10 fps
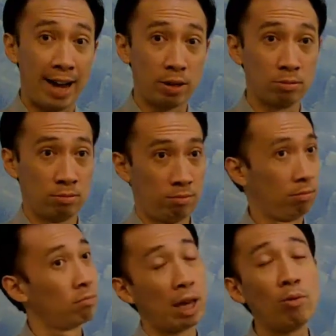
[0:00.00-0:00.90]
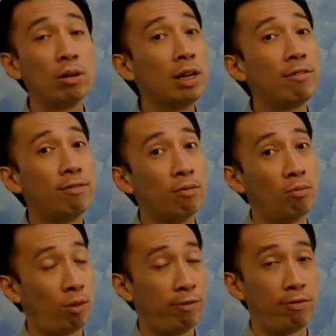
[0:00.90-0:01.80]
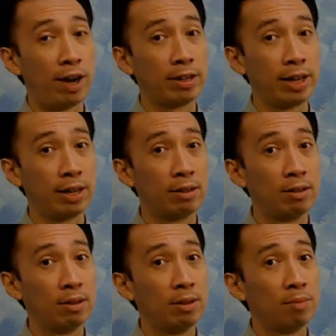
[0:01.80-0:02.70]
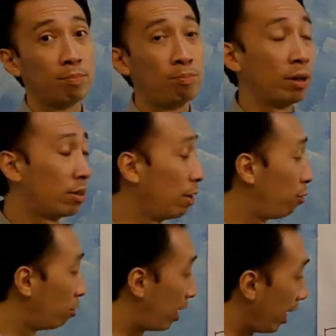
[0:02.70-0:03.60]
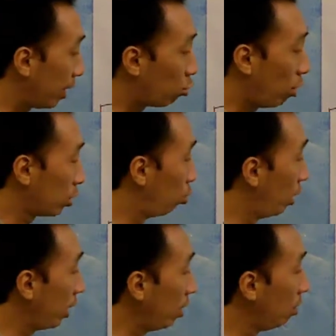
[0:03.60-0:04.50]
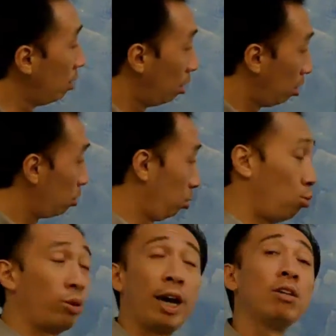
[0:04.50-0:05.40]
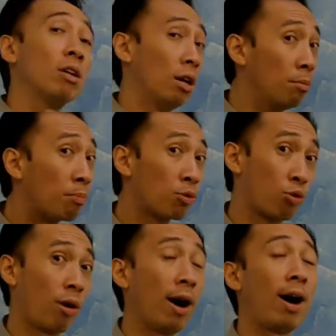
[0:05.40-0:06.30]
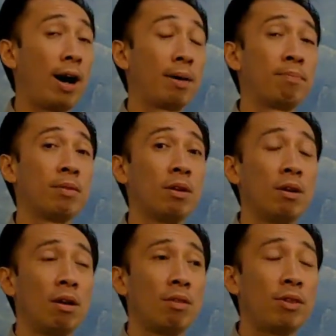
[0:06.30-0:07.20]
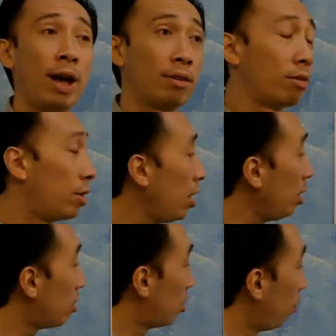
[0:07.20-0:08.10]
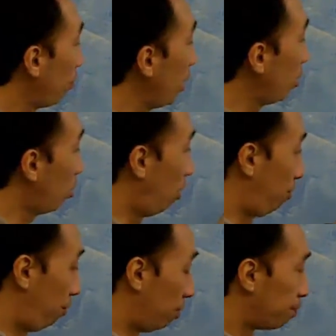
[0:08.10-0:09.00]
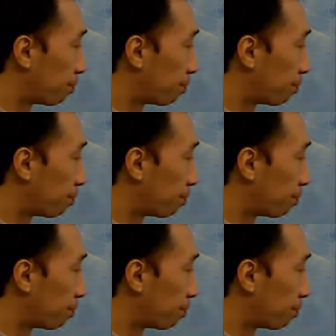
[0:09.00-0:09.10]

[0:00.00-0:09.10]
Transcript: value, they will leave one fine day. But if you gain trustworthy, you gain a tribe that these piece of